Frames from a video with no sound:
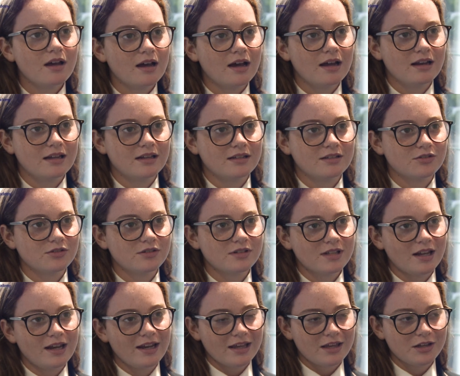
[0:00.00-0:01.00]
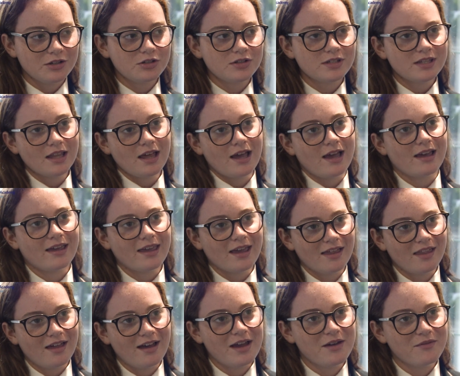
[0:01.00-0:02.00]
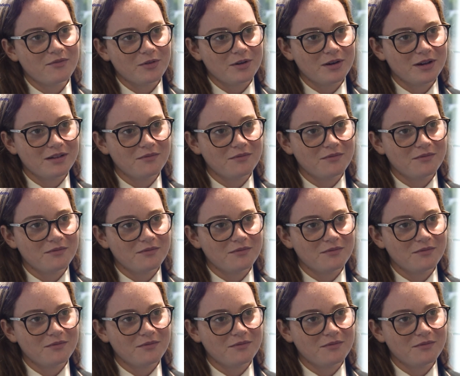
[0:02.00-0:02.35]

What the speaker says: and it can just like get like everyone